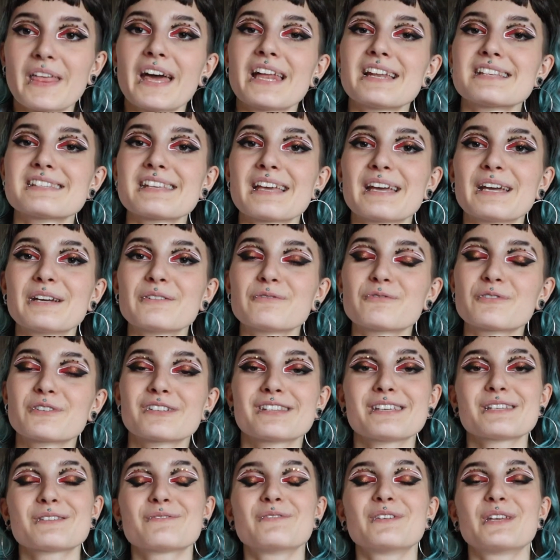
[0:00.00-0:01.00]
That is it for
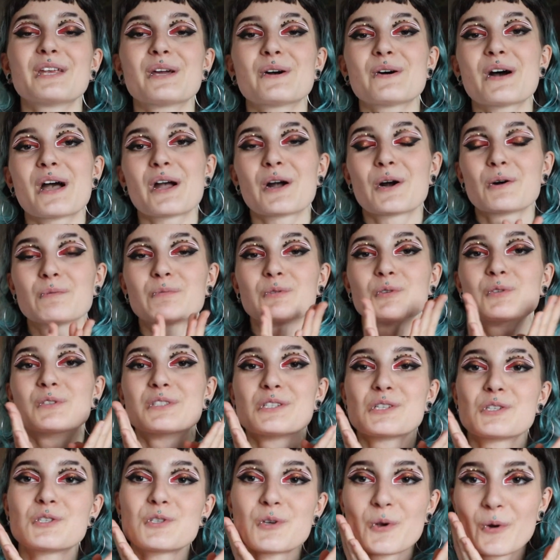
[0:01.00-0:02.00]
this video. I hope you
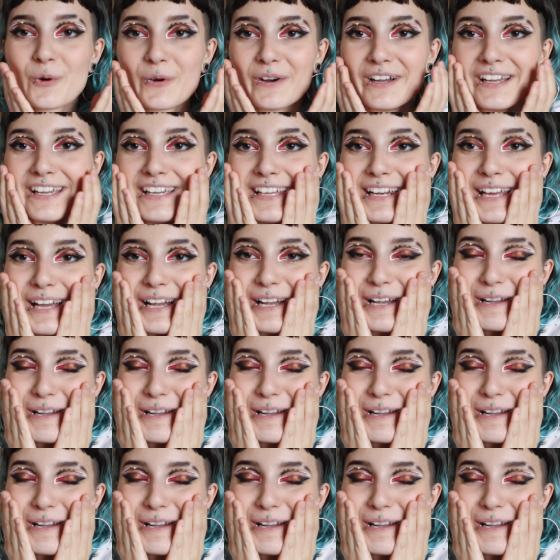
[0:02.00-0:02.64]
enjoyed